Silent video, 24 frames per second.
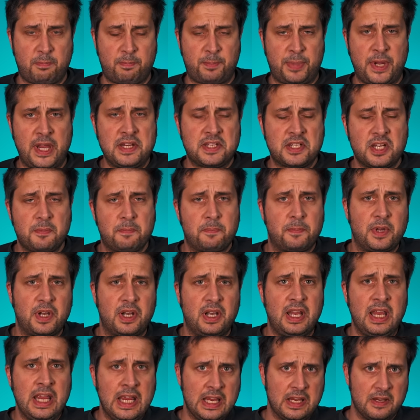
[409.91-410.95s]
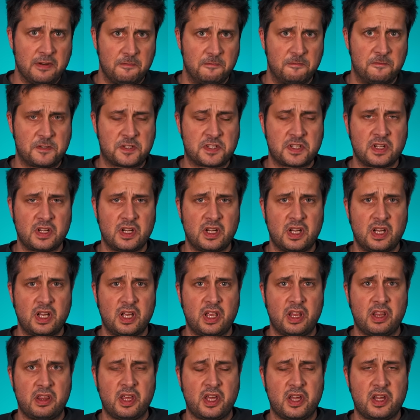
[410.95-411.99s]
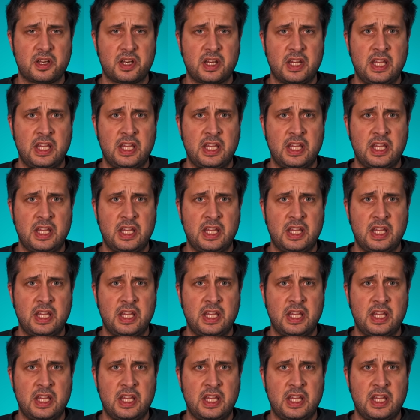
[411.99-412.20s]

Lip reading: Peter believes that